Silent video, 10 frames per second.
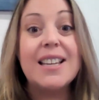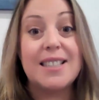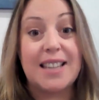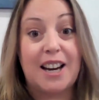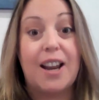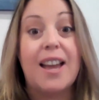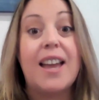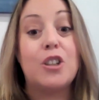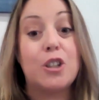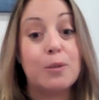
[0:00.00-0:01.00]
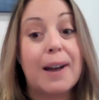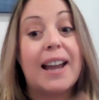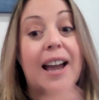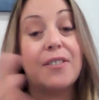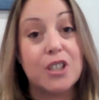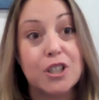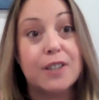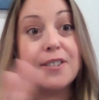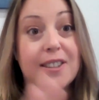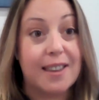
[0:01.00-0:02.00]
Sarah, and you might have to
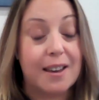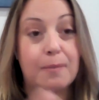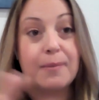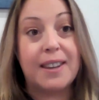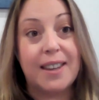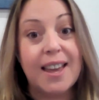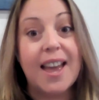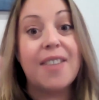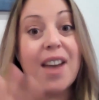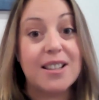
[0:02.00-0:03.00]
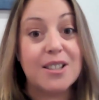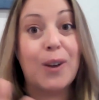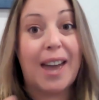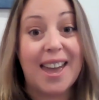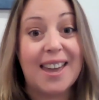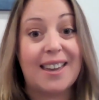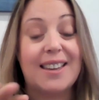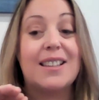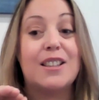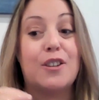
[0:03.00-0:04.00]
shift them. And that's okay
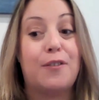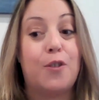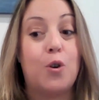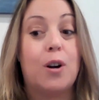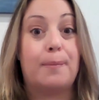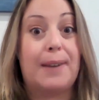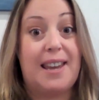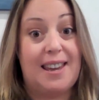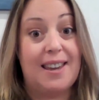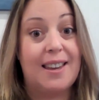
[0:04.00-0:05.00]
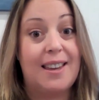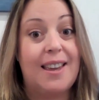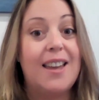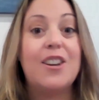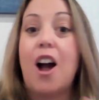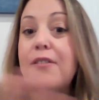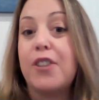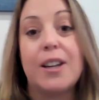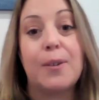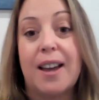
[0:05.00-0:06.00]
because it's for me, not for
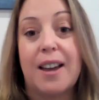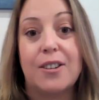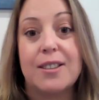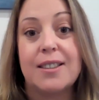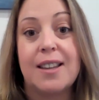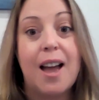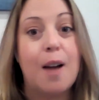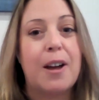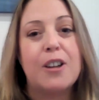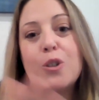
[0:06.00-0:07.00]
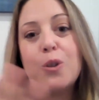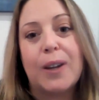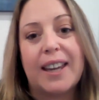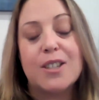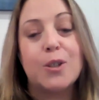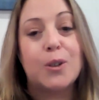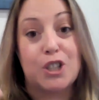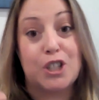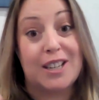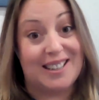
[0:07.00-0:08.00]
anyone else. I'm not doing it to
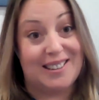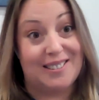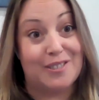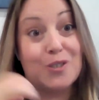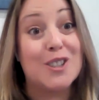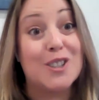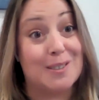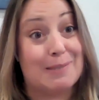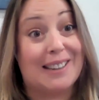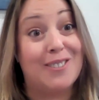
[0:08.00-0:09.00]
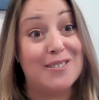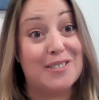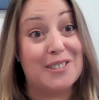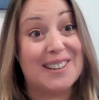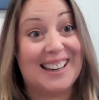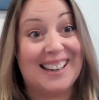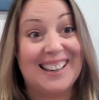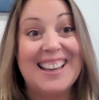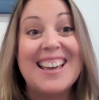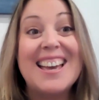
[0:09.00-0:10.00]
achieve, which is a big one for me,
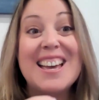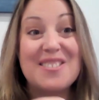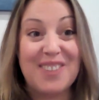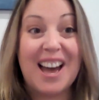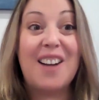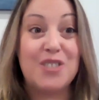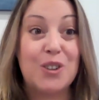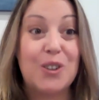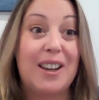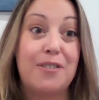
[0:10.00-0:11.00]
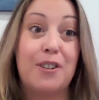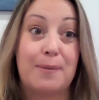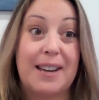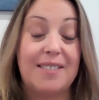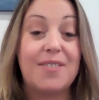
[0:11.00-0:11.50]
but I'm doing it for me.